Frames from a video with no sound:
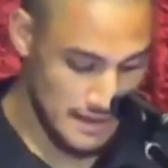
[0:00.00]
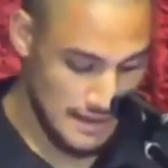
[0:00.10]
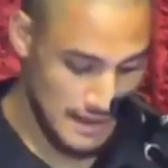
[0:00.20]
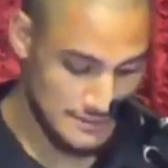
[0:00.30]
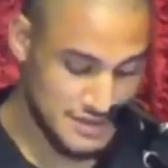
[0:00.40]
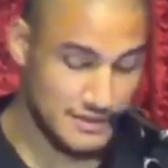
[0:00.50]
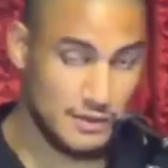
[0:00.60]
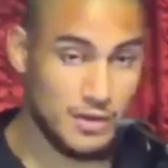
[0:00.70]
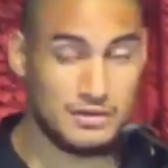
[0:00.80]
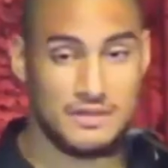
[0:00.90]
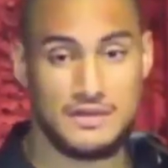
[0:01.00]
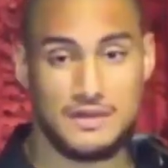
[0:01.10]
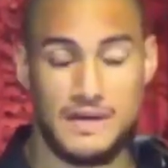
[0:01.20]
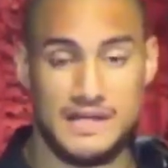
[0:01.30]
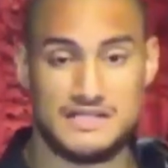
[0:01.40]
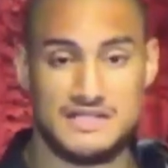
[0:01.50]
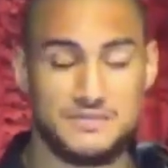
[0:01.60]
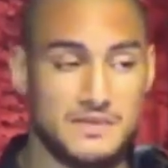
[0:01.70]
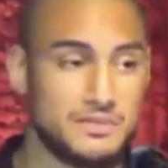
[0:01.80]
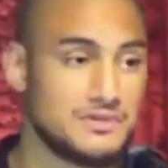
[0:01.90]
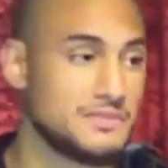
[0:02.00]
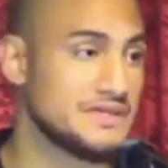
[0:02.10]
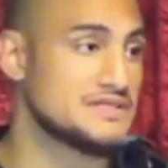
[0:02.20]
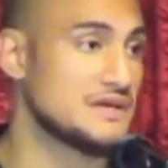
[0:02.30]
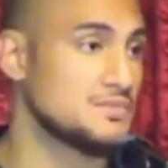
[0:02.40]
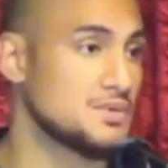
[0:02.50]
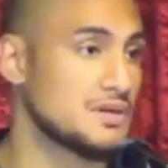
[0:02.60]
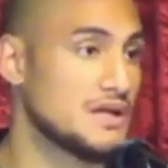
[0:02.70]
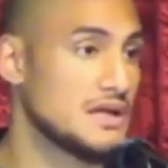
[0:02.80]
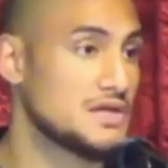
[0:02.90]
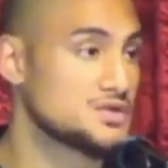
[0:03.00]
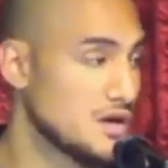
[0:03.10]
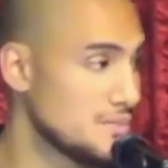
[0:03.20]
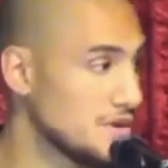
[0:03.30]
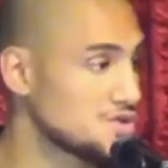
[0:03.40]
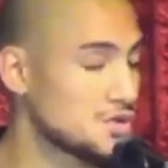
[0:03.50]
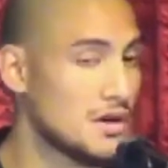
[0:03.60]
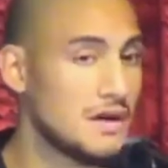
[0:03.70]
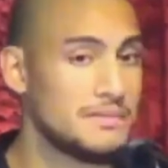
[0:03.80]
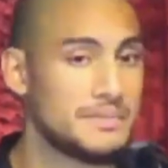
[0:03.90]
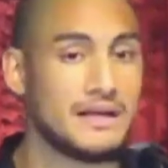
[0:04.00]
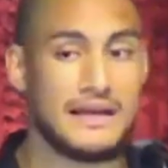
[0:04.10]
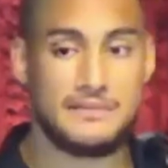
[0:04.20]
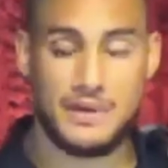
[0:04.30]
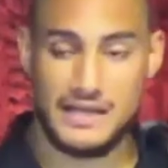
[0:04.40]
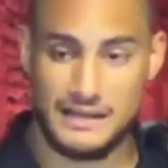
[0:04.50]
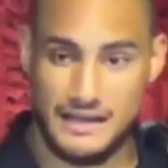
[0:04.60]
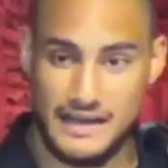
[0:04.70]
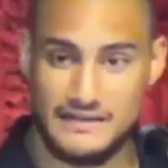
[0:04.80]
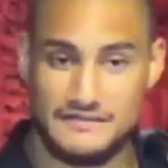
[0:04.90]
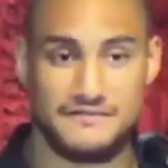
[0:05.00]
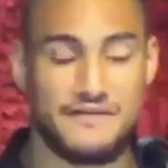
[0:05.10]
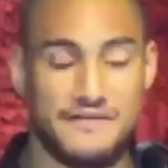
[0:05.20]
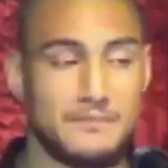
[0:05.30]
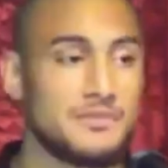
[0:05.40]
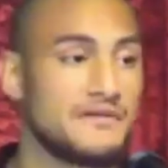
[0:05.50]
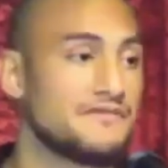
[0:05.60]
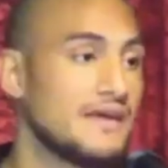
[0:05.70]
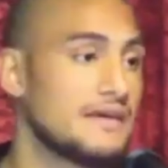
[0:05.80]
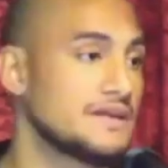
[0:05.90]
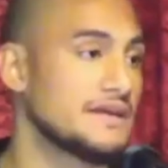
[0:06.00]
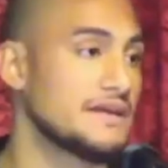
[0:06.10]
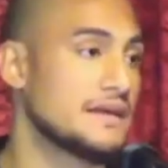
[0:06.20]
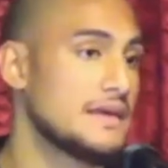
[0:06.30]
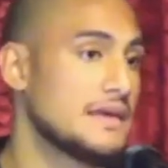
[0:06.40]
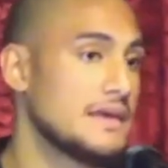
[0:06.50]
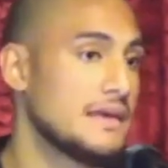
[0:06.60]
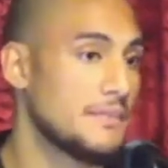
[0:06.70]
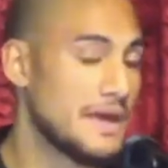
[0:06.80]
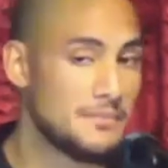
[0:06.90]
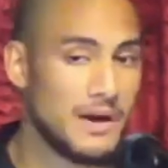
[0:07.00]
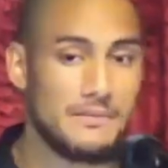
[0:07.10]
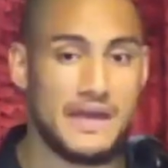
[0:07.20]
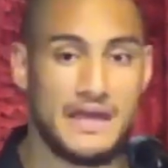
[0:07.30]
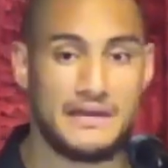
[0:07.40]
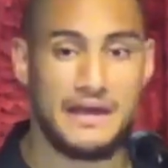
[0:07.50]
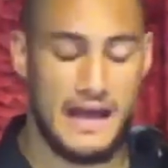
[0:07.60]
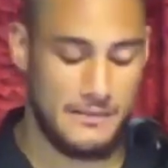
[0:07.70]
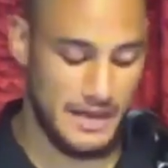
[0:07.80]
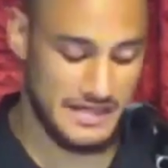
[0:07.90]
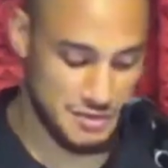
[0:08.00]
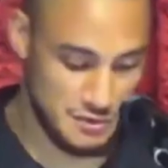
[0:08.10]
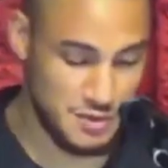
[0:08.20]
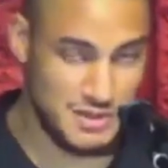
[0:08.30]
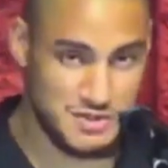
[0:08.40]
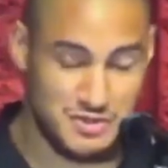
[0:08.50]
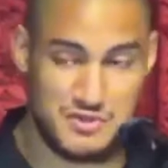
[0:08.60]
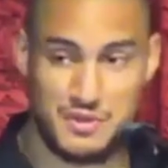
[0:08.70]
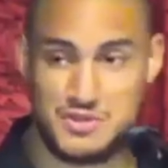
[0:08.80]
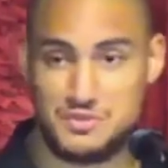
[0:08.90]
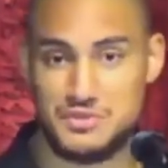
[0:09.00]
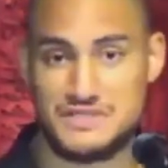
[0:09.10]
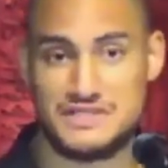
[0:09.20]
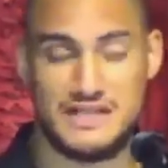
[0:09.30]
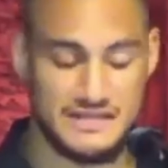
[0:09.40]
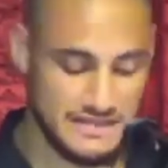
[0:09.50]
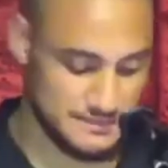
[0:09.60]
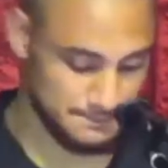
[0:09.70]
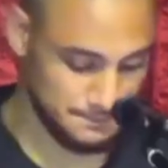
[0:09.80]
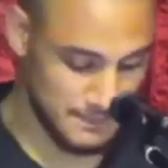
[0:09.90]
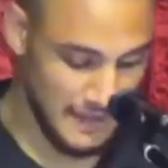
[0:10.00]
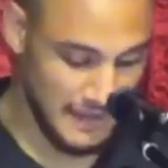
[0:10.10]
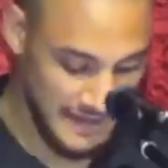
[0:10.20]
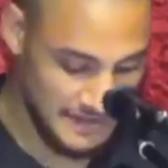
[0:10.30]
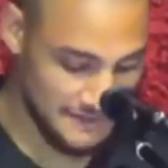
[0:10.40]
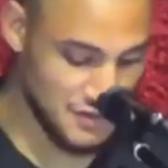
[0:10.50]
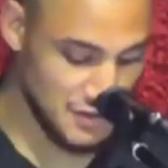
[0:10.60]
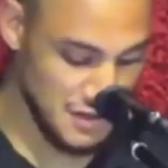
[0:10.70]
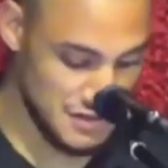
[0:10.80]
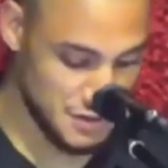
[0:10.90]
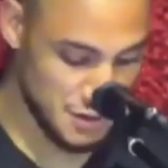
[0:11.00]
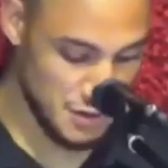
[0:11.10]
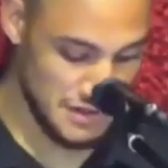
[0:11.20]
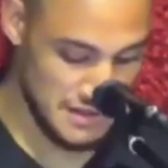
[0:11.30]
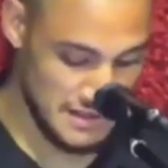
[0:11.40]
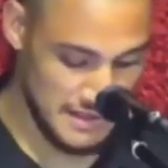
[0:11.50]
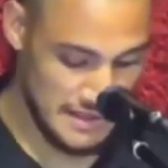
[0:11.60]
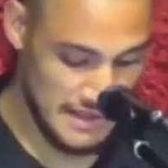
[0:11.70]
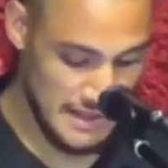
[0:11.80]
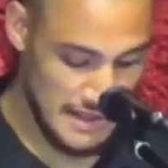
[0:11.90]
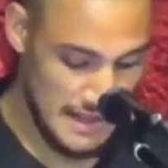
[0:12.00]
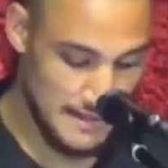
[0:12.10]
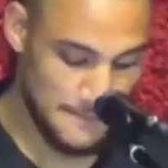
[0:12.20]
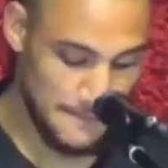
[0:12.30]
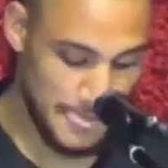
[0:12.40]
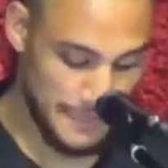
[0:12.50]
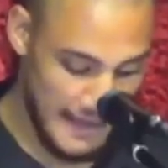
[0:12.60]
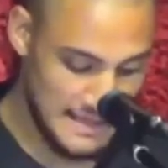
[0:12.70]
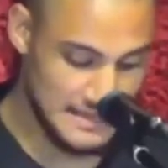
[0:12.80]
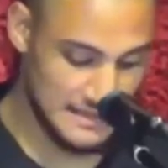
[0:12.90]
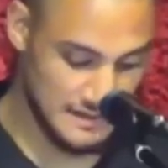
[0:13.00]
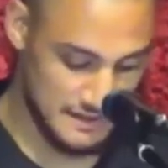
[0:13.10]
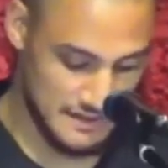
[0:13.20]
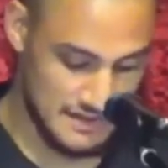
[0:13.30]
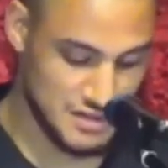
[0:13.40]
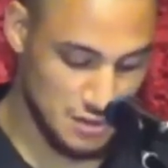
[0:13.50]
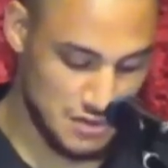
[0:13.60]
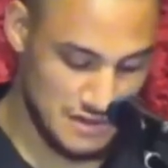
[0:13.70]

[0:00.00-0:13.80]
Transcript: So the Lord commands his people to be assembled tribe by tribe, clan by clan, family by family, man by man, until the person responsible is selected. And if you know the story, Achan, a soldier,